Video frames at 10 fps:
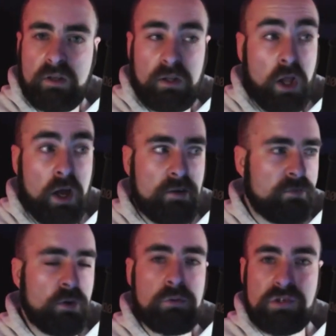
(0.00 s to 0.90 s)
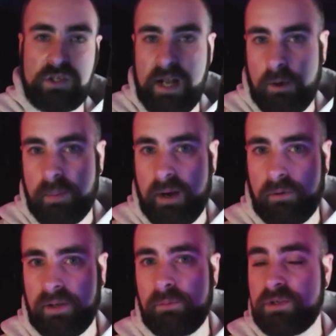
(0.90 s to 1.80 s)
Live Loots now
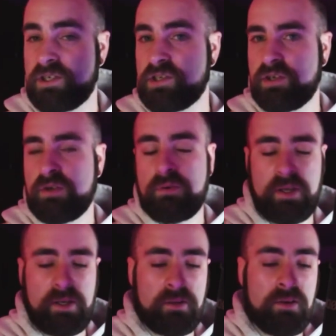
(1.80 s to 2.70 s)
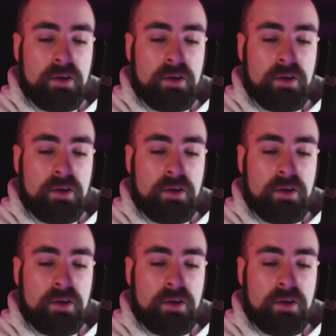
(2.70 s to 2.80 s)
apparently, which is a new thing.